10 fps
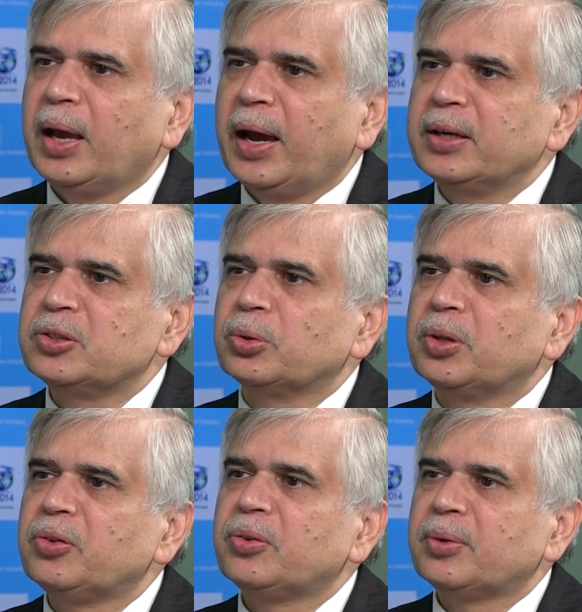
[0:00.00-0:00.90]
And so
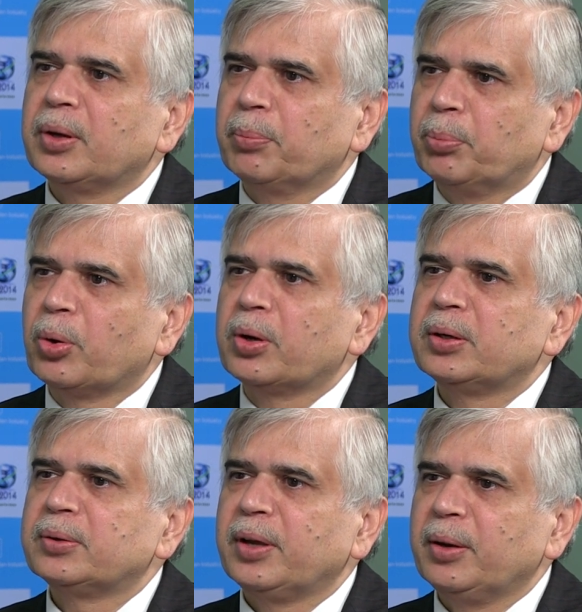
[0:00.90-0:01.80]
this book,
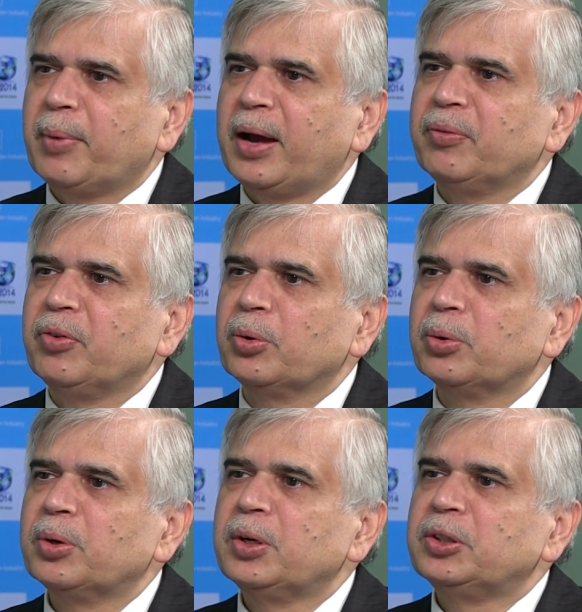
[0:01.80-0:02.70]
in my
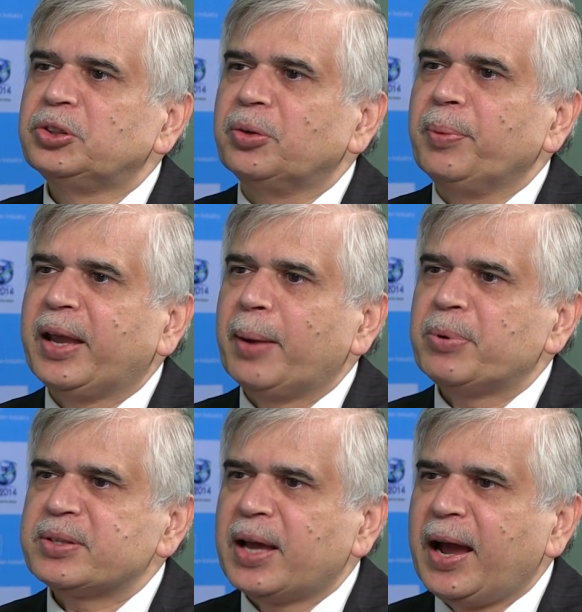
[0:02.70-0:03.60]
view, should be
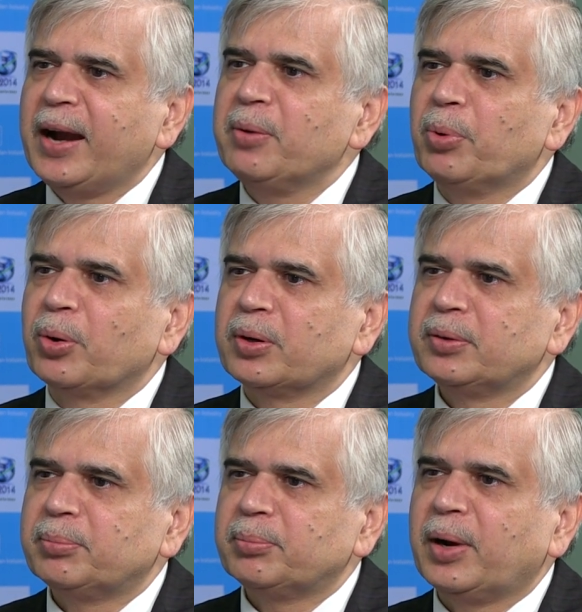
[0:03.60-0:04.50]
kept as a handbook
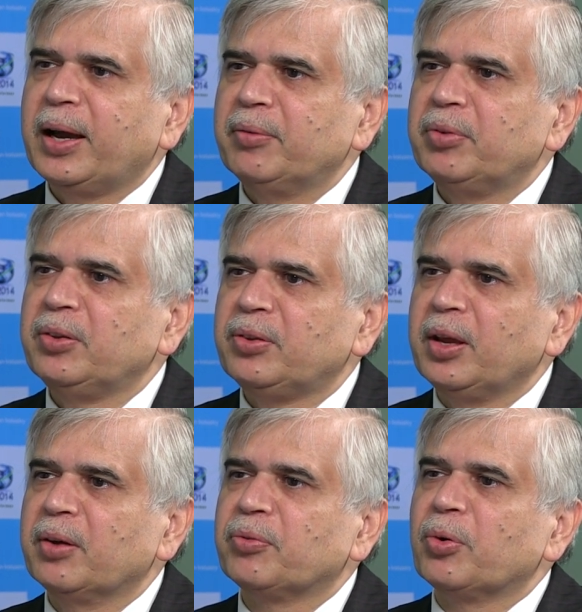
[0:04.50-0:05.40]
by every
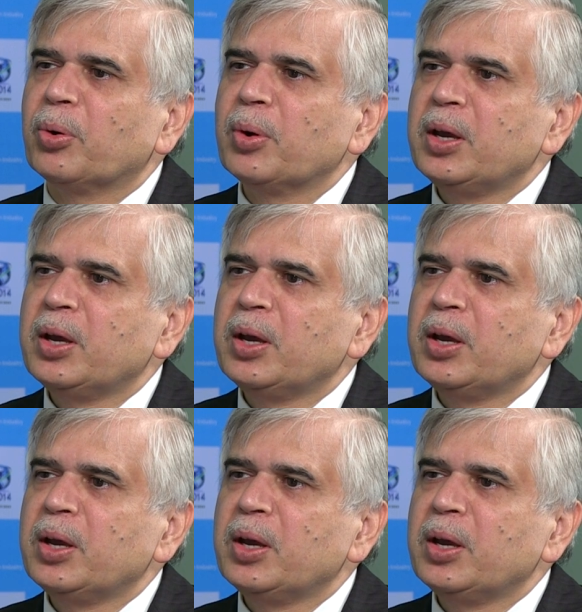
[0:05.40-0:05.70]
CFO.